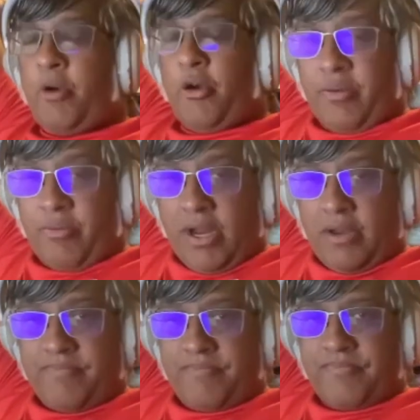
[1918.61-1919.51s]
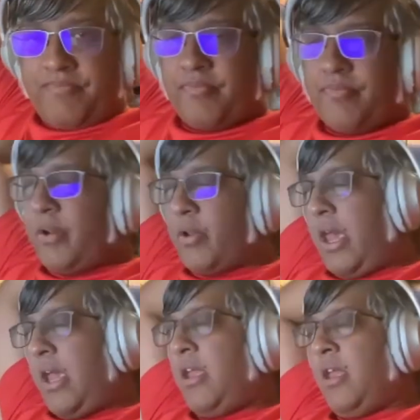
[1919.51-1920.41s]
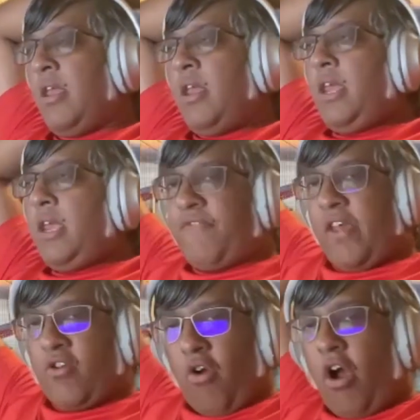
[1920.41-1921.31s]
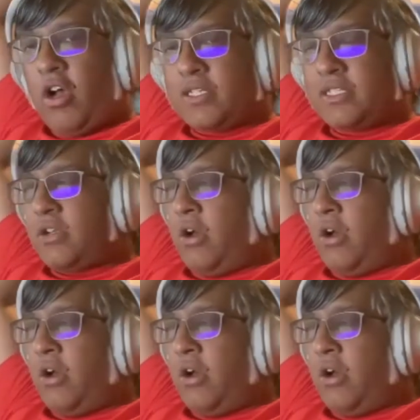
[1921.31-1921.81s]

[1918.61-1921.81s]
both inbred. Okay, if they cross,